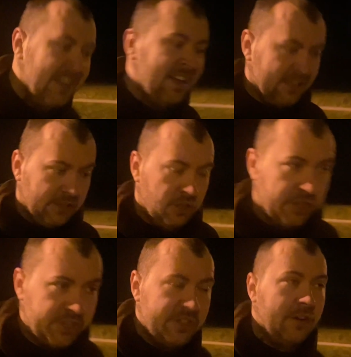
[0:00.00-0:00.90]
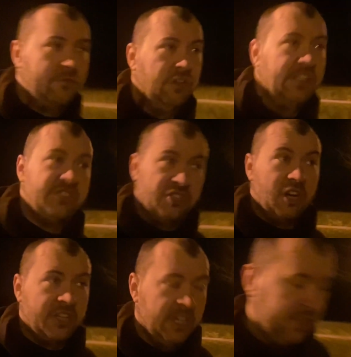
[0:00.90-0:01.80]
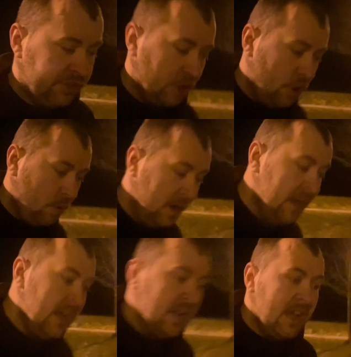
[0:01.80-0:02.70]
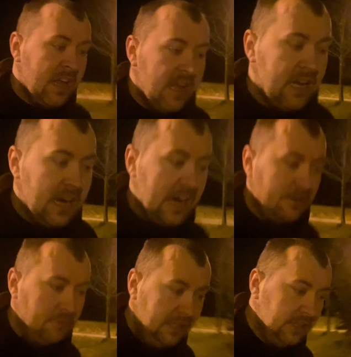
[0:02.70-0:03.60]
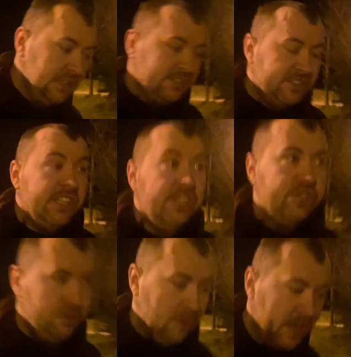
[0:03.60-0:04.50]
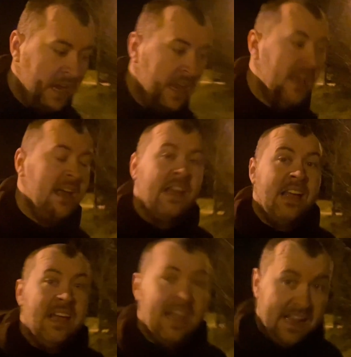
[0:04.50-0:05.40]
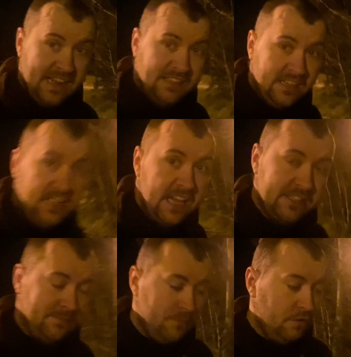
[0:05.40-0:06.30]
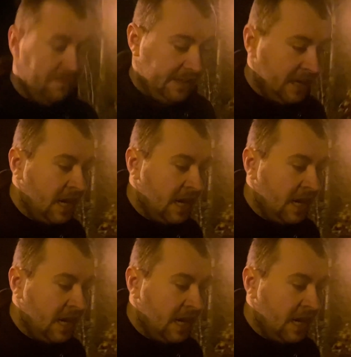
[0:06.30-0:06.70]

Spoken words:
And a lot of stuff really stuck. So I will see you in the next movie.